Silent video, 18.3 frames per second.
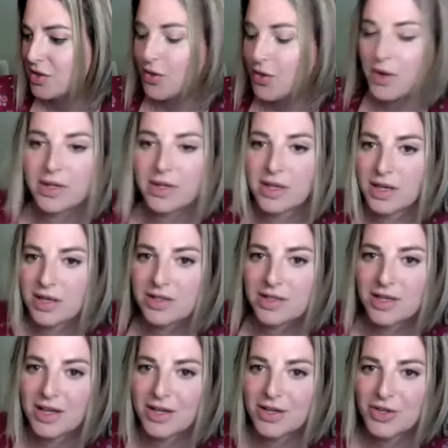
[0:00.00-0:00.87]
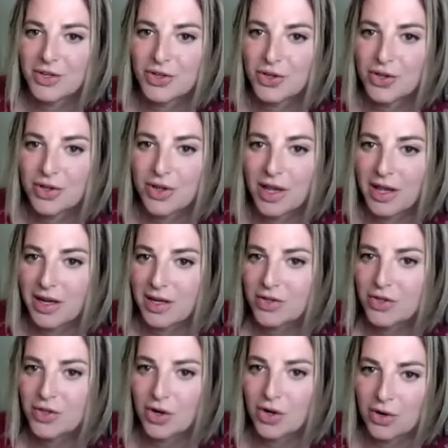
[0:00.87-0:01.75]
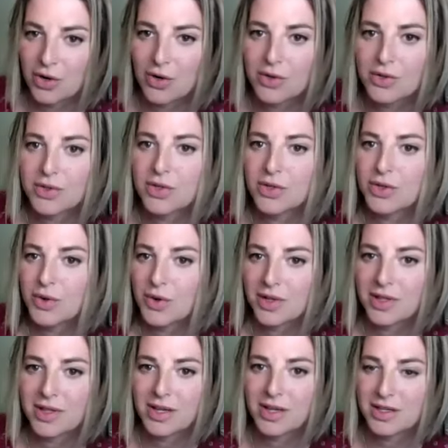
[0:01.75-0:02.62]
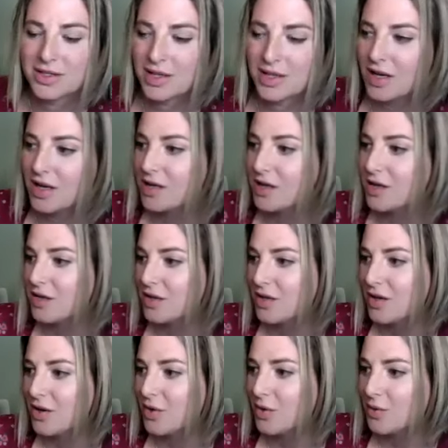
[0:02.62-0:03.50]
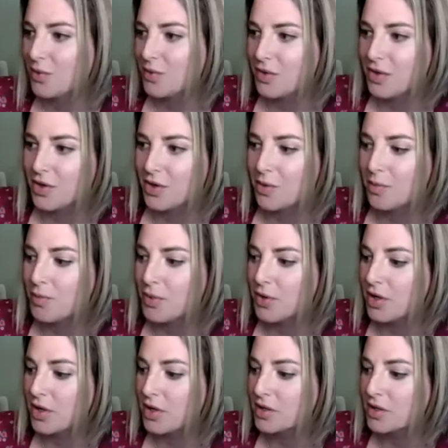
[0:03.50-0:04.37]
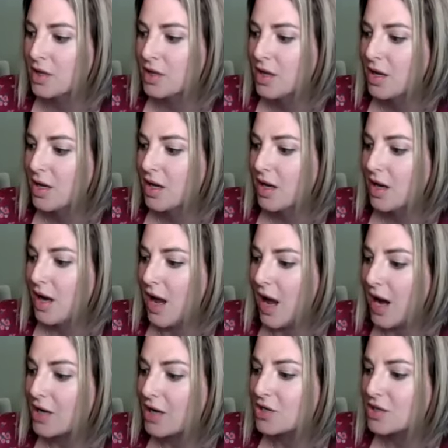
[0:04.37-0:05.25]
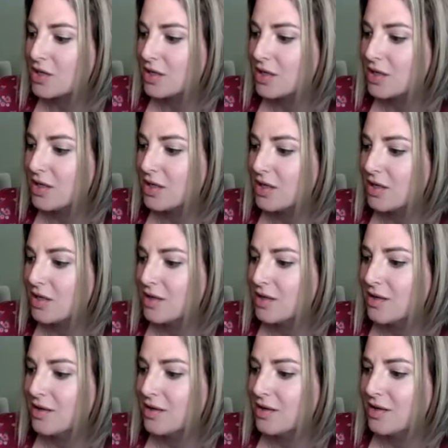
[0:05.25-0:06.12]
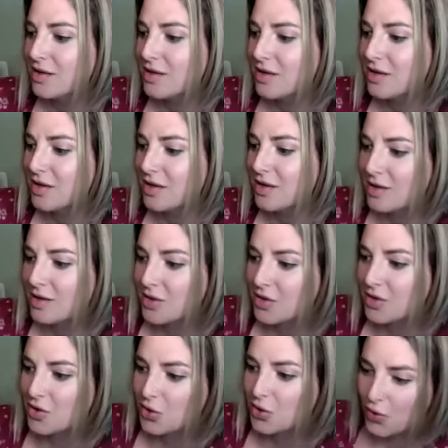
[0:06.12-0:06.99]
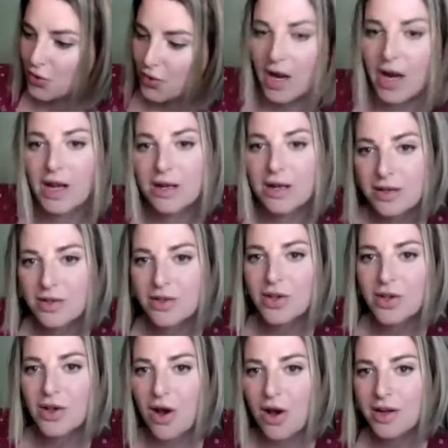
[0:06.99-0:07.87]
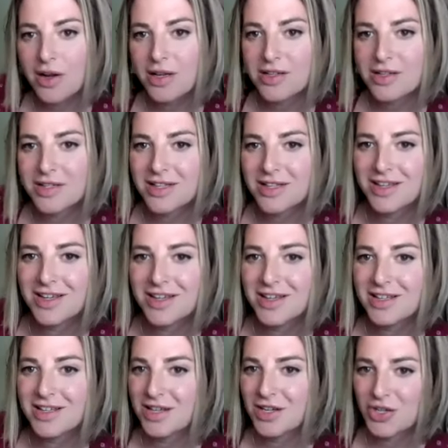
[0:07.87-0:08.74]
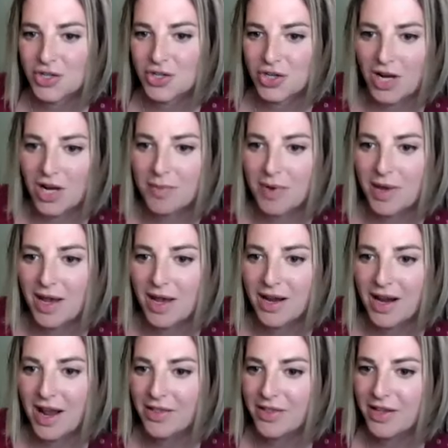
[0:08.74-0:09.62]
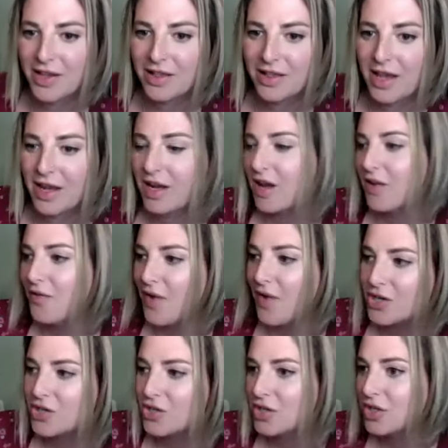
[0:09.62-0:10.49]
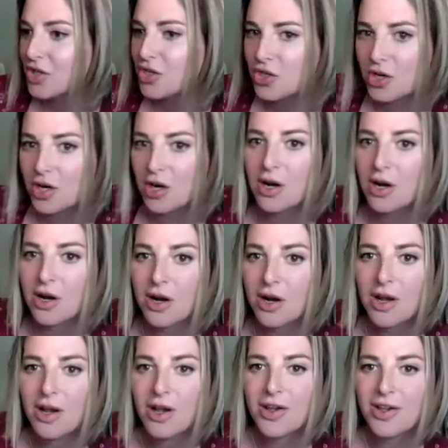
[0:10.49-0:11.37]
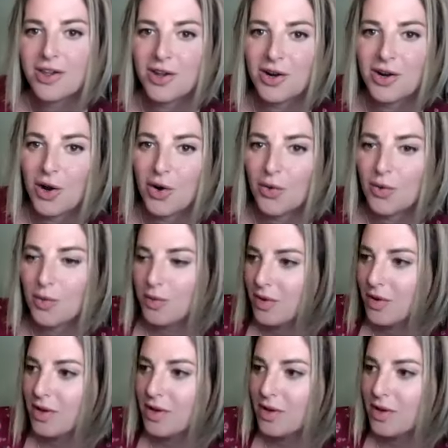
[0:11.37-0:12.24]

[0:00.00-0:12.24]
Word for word: doing things like like journals or doing things like you know little books actually create the audiences and shape it and then like eventually sure you know